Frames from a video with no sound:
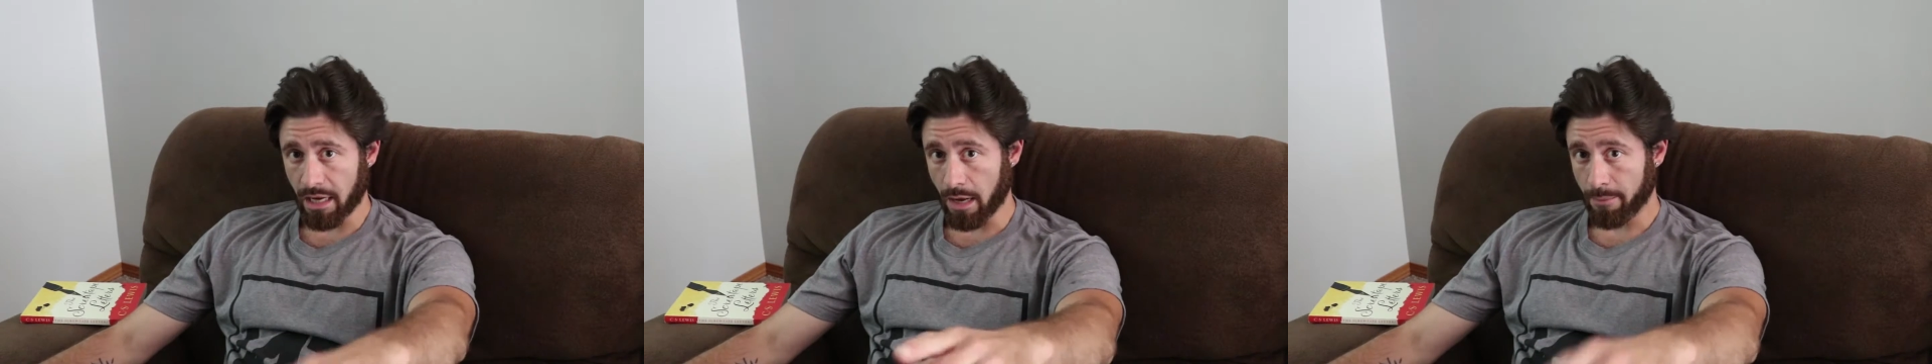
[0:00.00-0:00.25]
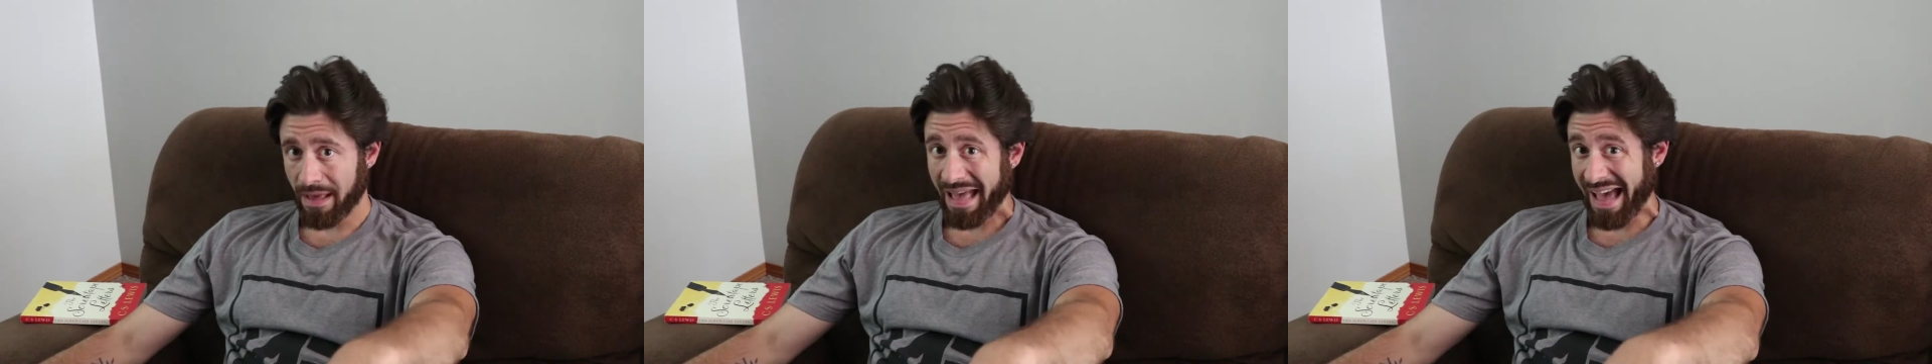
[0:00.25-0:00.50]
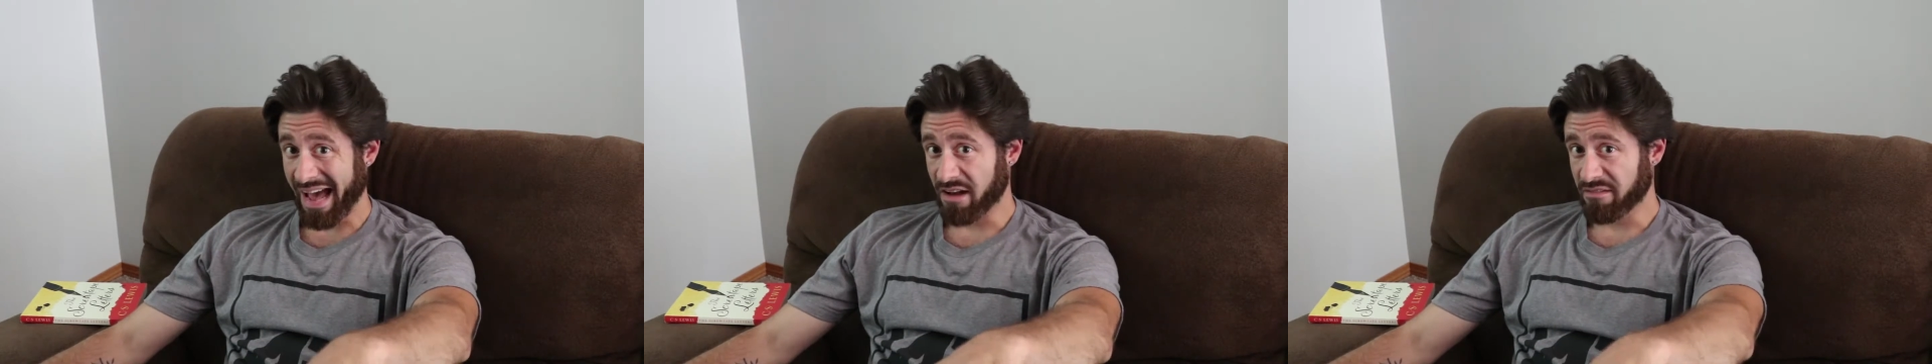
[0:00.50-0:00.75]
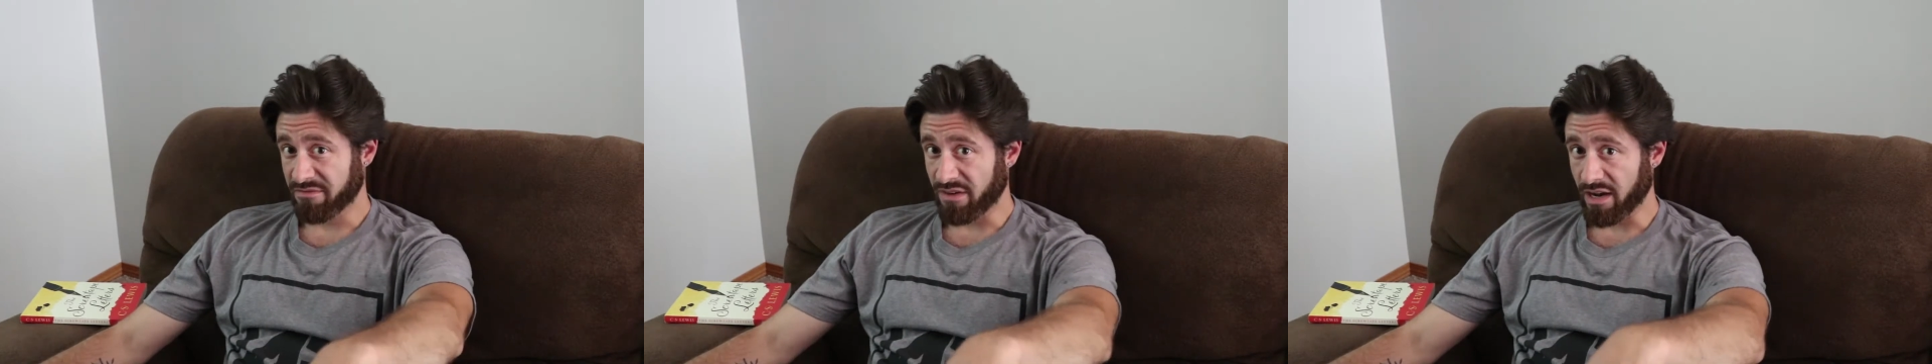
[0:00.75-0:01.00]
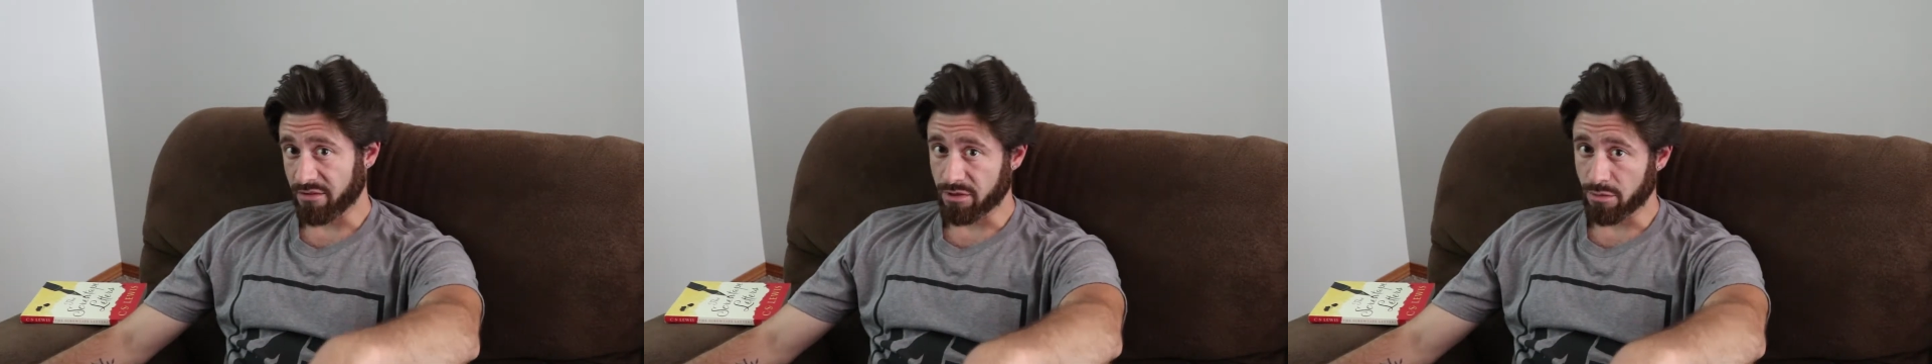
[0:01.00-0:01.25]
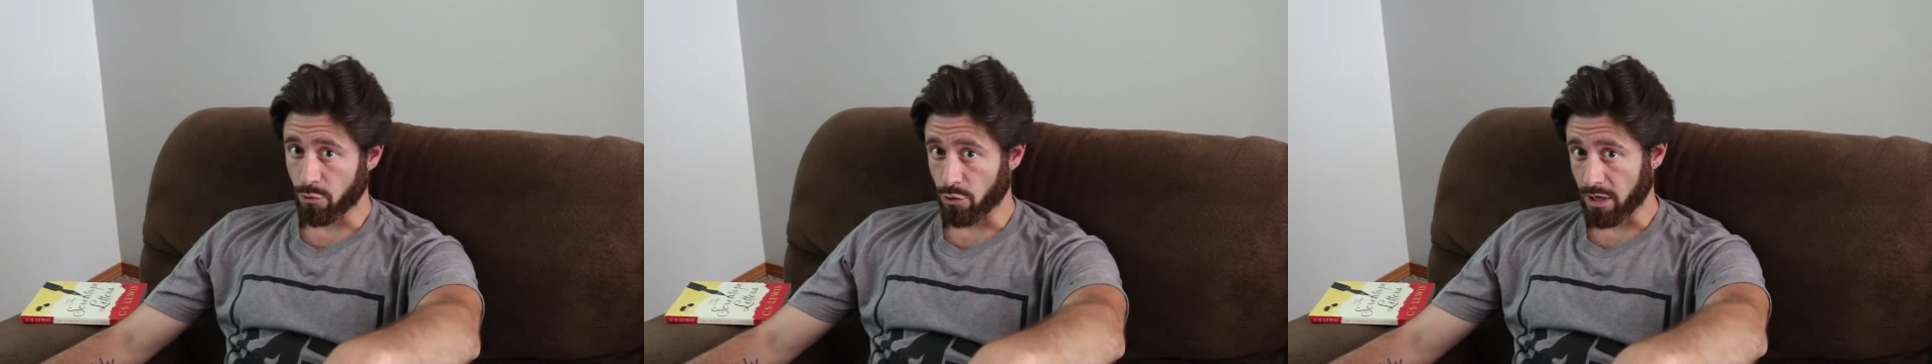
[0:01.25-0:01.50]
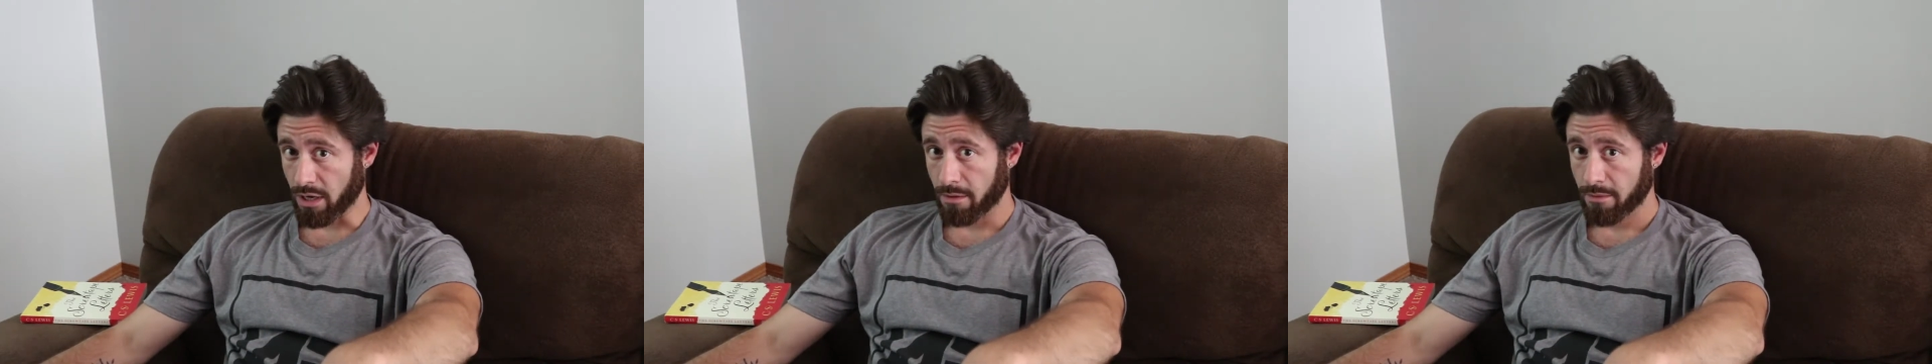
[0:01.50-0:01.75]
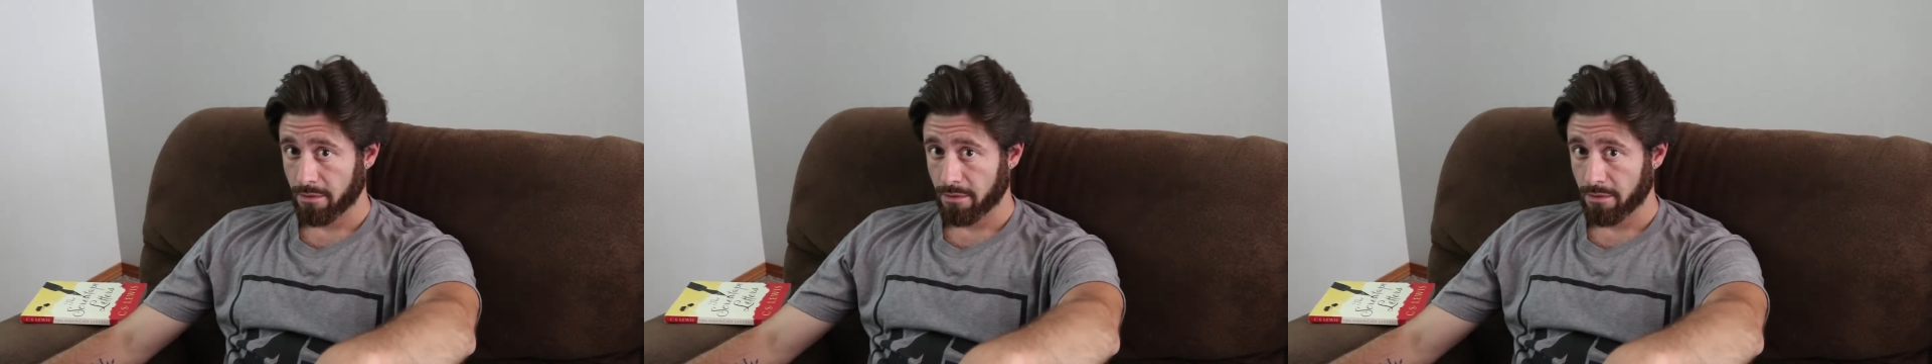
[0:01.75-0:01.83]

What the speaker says: up at 5 in the morning.